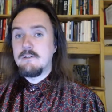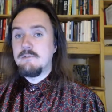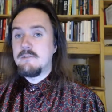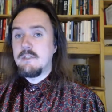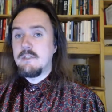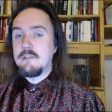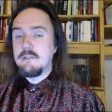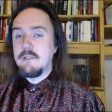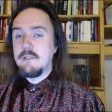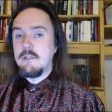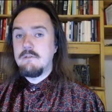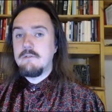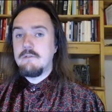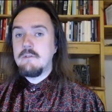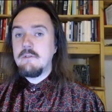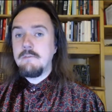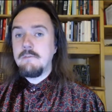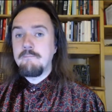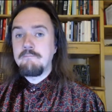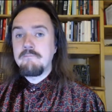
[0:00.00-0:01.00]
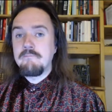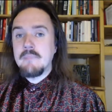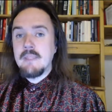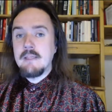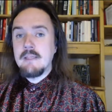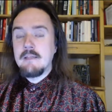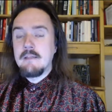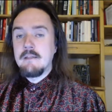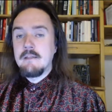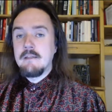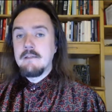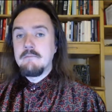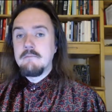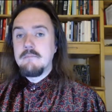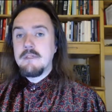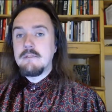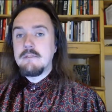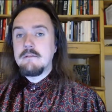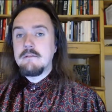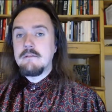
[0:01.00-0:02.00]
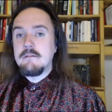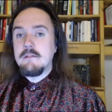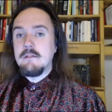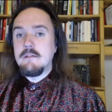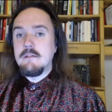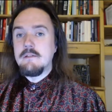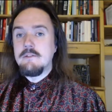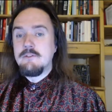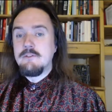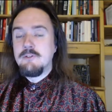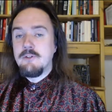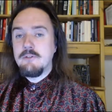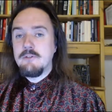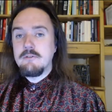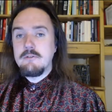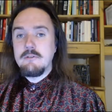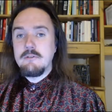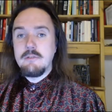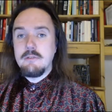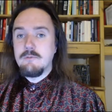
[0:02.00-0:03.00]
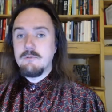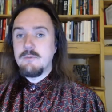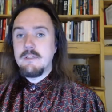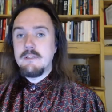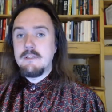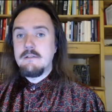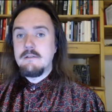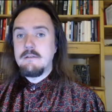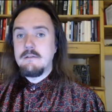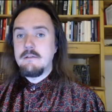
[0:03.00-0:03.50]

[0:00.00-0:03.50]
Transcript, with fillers: of these children, but not with